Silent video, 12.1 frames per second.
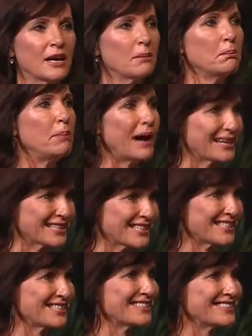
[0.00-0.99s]
But
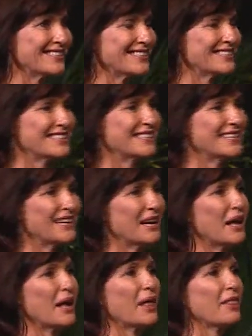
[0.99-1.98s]

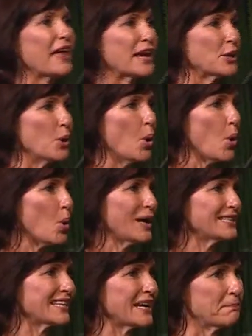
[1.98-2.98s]
they can
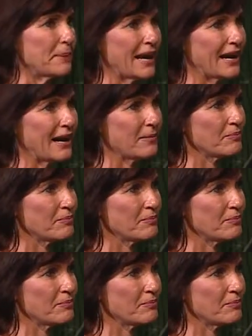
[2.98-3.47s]
always get better.